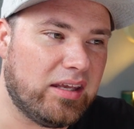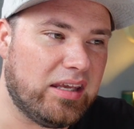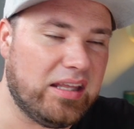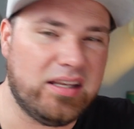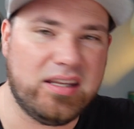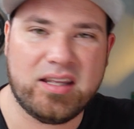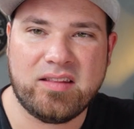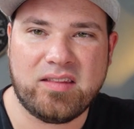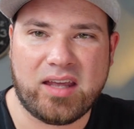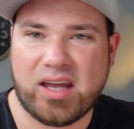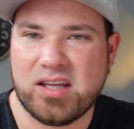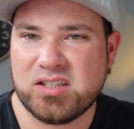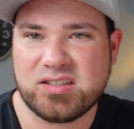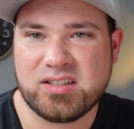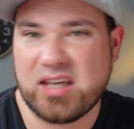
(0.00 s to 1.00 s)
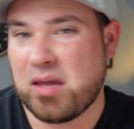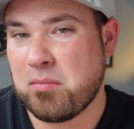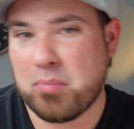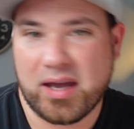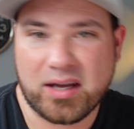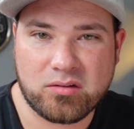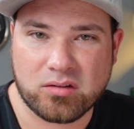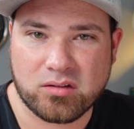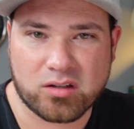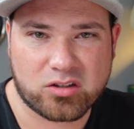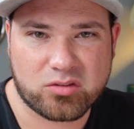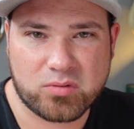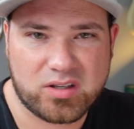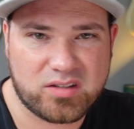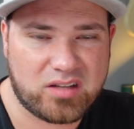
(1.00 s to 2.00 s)
in the end I just came back to
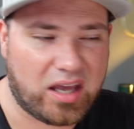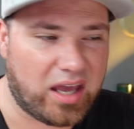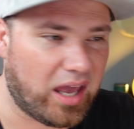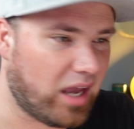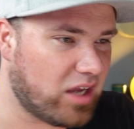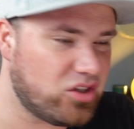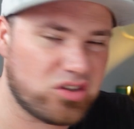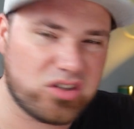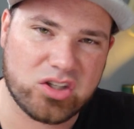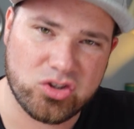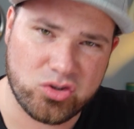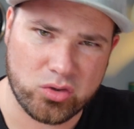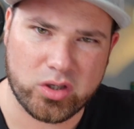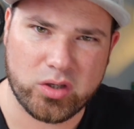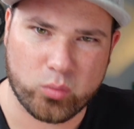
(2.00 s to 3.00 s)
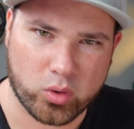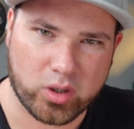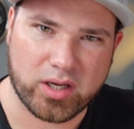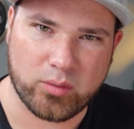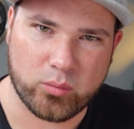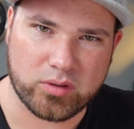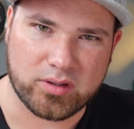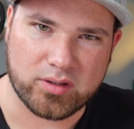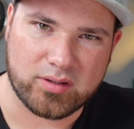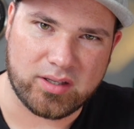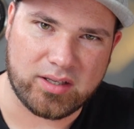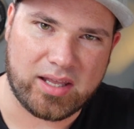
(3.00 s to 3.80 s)
Nuxt because I just enjoy working with it.